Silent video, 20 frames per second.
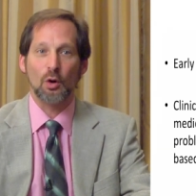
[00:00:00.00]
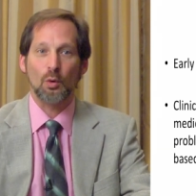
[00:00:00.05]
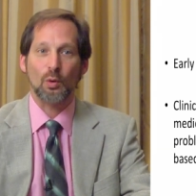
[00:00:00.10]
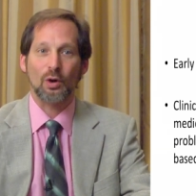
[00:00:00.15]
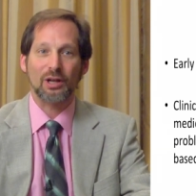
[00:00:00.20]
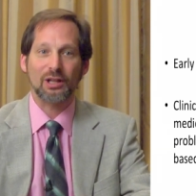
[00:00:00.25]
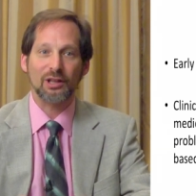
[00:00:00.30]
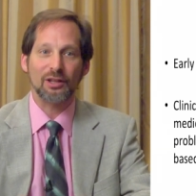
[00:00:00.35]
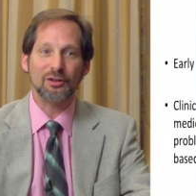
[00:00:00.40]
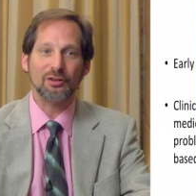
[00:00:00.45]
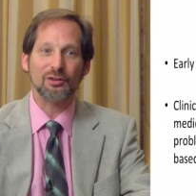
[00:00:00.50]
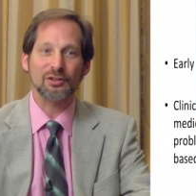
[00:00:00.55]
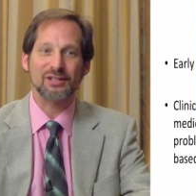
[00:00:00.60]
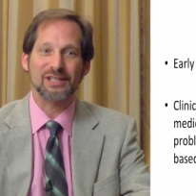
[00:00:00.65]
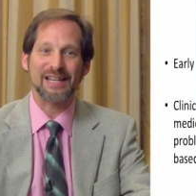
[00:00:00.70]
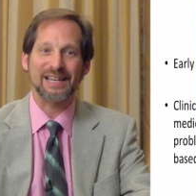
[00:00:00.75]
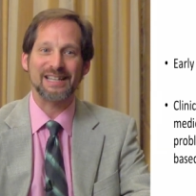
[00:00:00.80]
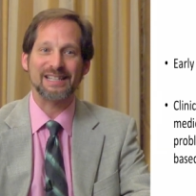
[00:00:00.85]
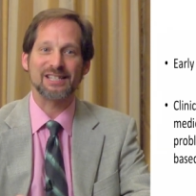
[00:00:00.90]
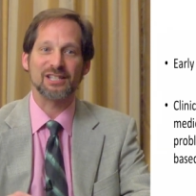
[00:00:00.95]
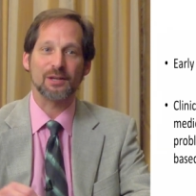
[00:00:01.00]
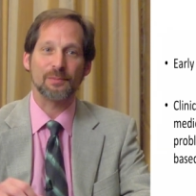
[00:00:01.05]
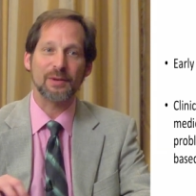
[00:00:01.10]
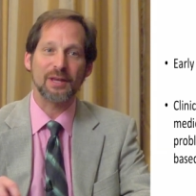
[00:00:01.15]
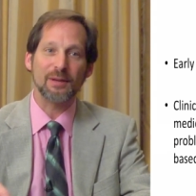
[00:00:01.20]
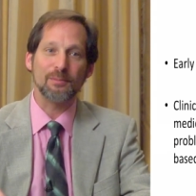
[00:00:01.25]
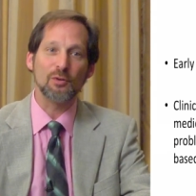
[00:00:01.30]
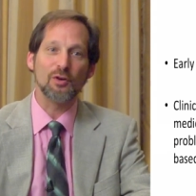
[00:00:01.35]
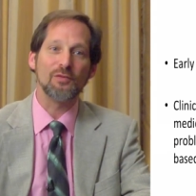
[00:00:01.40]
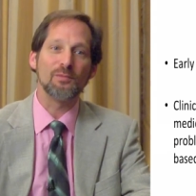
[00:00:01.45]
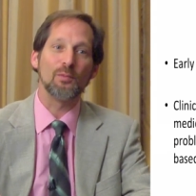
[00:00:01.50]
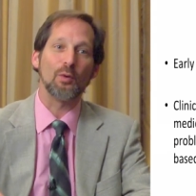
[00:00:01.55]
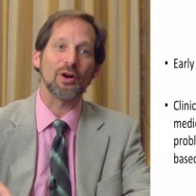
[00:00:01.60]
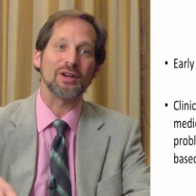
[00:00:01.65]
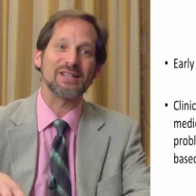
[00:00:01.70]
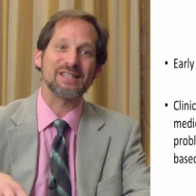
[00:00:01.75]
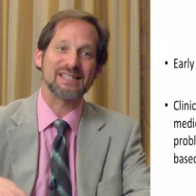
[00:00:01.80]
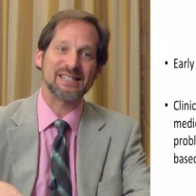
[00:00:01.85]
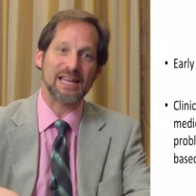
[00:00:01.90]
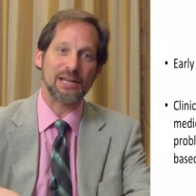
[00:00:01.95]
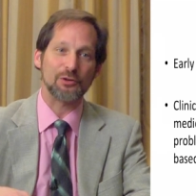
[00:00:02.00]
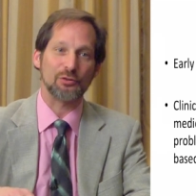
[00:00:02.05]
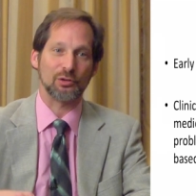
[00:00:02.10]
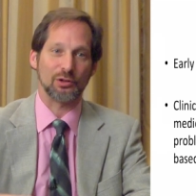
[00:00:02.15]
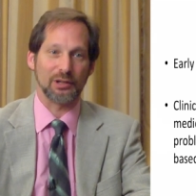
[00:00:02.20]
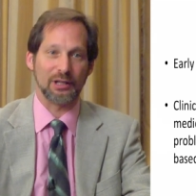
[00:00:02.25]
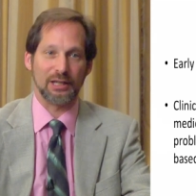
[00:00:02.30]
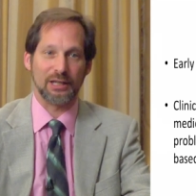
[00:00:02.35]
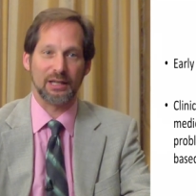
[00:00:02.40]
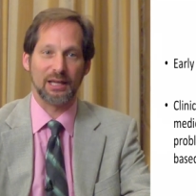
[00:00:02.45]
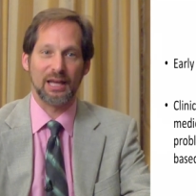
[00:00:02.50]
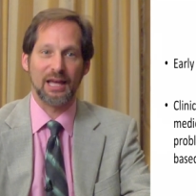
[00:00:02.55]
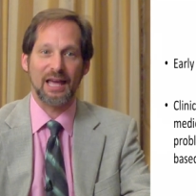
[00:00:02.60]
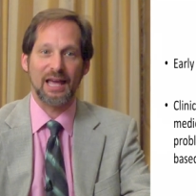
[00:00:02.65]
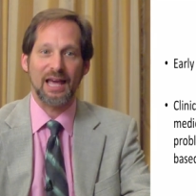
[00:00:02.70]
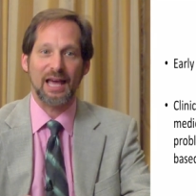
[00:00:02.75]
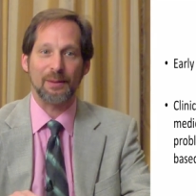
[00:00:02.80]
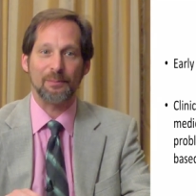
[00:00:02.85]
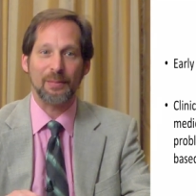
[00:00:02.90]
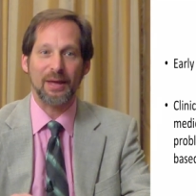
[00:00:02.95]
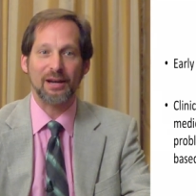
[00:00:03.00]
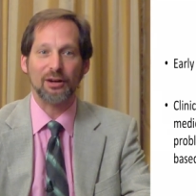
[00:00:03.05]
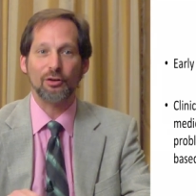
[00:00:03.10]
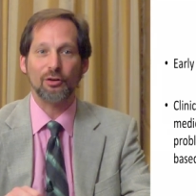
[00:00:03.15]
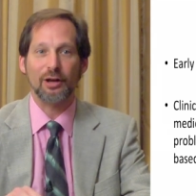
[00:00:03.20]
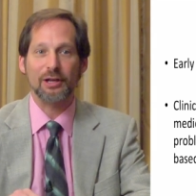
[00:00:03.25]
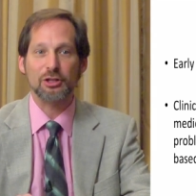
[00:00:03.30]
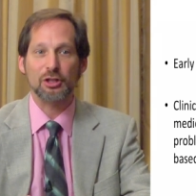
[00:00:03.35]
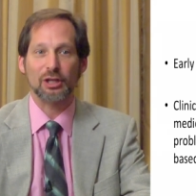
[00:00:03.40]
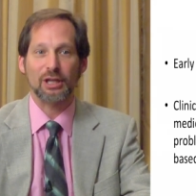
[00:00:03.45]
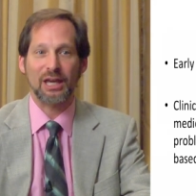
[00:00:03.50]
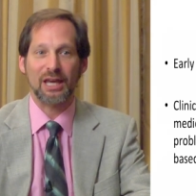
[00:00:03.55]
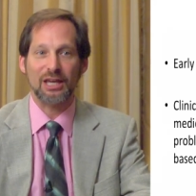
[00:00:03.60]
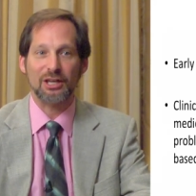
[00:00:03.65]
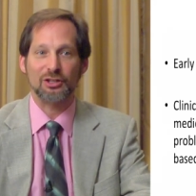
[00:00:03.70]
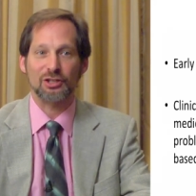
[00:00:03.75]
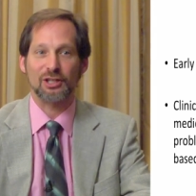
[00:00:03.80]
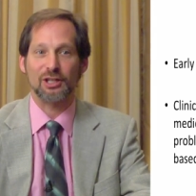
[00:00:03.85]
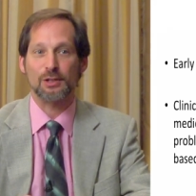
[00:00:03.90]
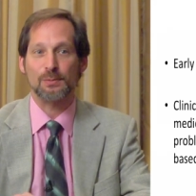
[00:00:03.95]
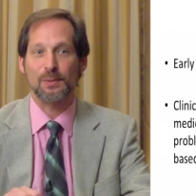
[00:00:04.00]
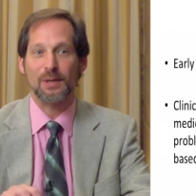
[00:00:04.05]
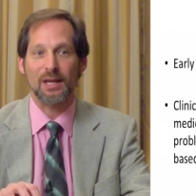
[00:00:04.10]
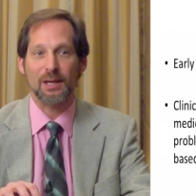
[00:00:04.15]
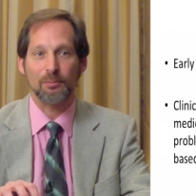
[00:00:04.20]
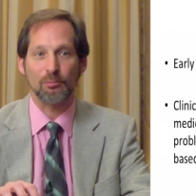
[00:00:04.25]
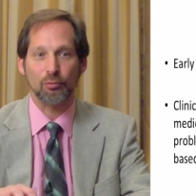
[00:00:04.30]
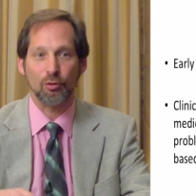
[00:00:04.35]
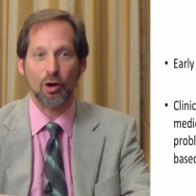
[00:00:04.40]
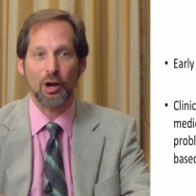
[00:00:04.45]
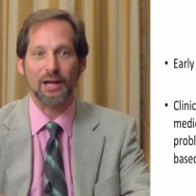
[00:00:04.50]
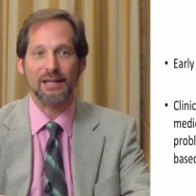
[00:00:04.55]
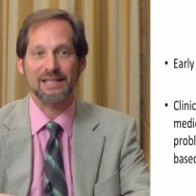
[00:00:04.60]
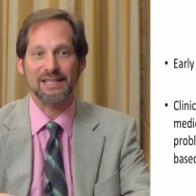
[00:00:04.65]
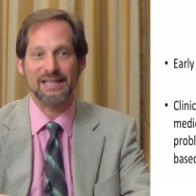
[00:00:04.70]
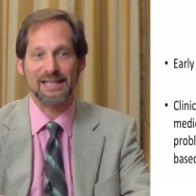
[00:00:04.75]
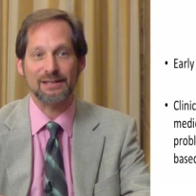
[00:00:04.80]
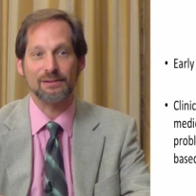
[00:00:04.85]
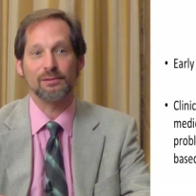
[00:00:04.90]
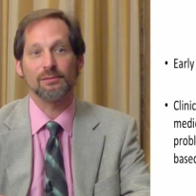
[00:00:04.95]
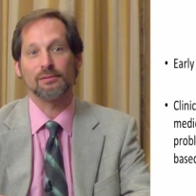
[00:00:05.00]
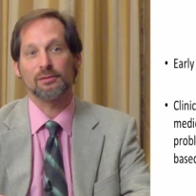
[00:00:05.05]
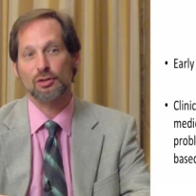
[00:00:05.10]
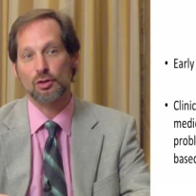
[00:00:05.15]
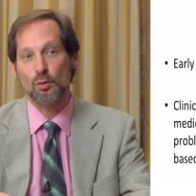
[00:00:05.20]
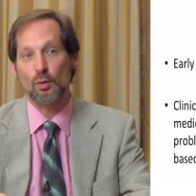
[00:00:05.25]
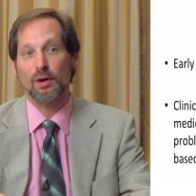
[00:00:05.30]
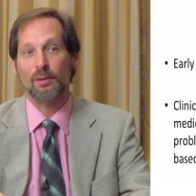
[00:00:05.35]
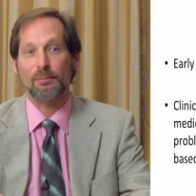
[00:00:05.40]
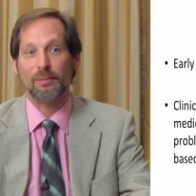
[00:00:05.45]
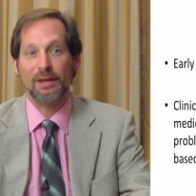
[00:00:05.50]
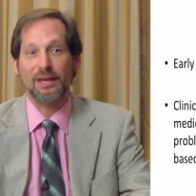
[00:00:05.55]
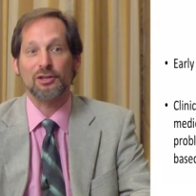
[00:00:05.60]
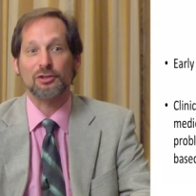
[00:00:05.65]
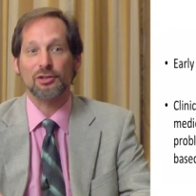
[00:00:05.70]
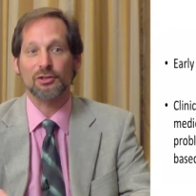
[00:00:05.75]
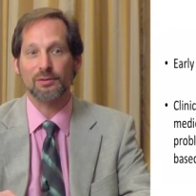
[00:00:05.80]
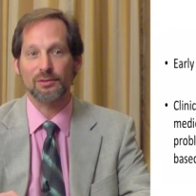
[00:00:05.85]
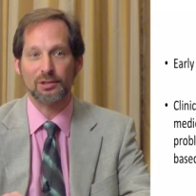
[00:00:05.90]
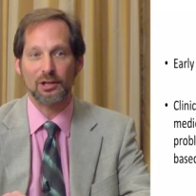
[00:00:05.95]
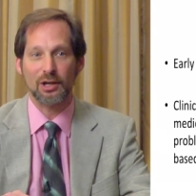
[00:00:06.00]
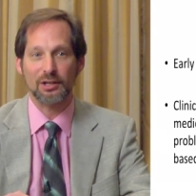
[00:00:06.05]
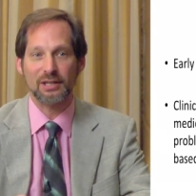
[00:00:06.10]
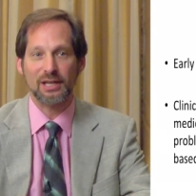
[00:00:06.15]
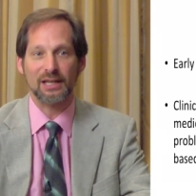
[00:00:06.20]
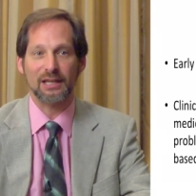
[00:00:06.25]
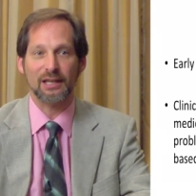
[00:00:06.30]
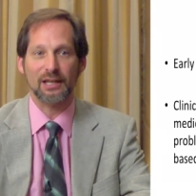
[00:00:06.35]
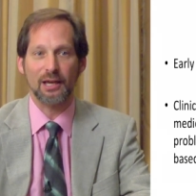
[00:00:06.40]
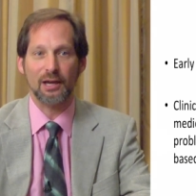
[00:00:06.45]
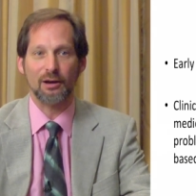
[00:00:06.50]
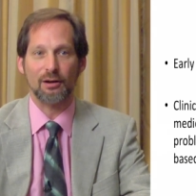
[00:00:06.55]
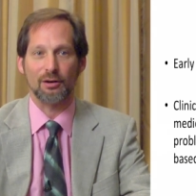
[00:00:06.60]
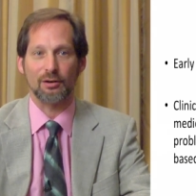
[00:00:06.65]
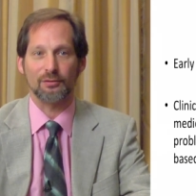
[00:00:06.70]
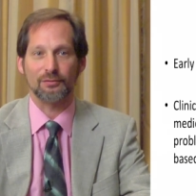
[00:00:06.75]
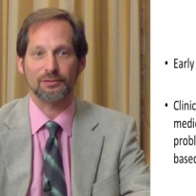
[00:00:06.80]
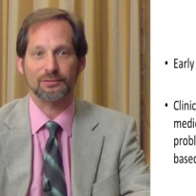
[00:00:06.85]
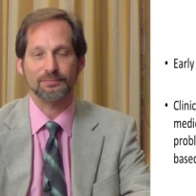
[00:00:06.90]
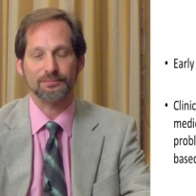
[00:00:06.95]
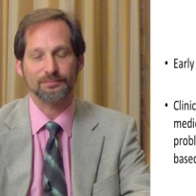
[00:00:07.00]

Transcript: where clinical sciences are being moved more centrally, and medical education is being brought to where patients are taken care of.